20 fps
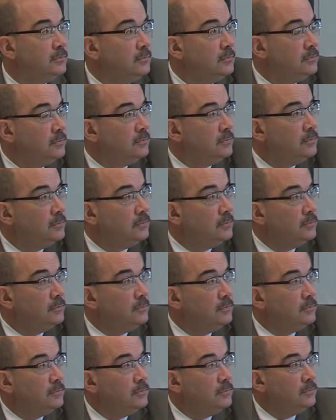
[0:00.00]
liquor control
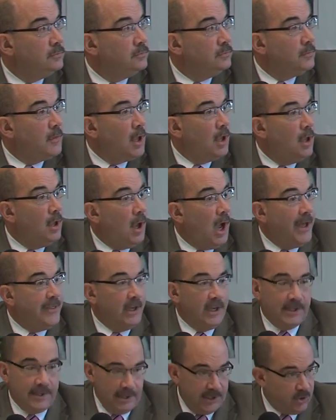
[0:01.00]
went away? I
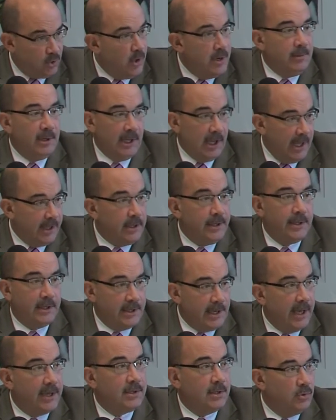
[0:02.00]
think it's extremely likely that
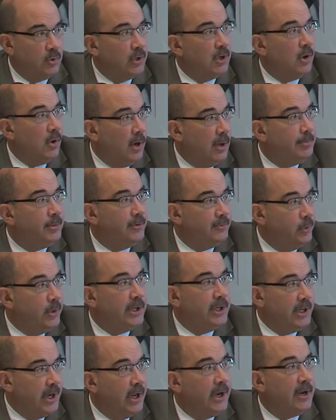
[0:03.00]
taxes would go up if we
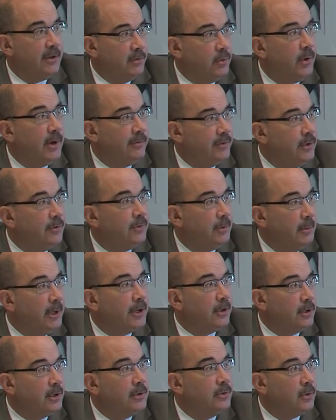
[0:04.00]
did not have the revenue from
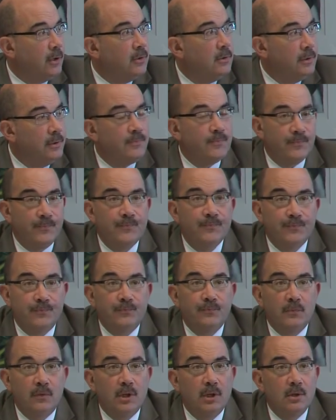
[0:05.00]
liquor control.
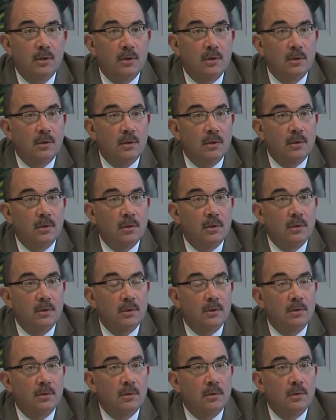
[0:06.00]
Isn't it true
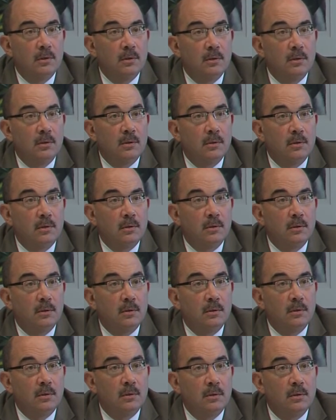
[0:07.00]
that the, you're talking
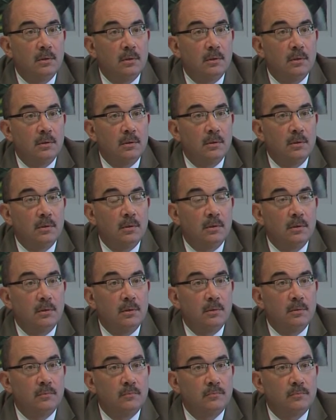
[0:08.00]
about not,
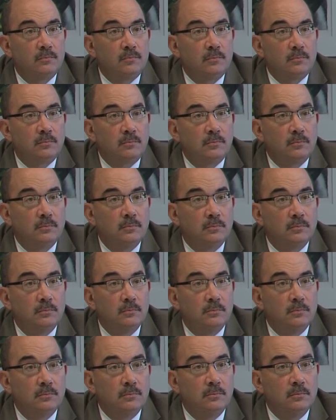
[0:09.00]
you're just talking about
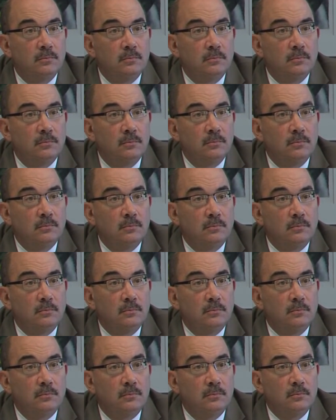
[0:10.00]
allowing competition
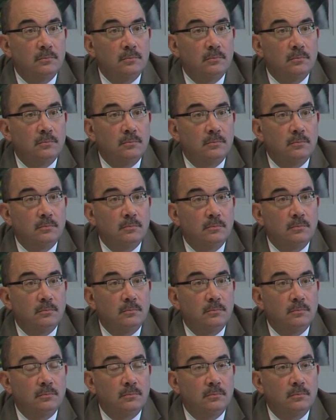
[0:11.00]
which
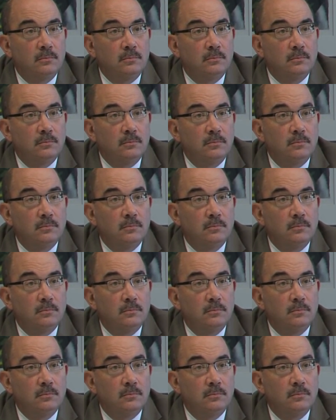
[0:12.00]
means that this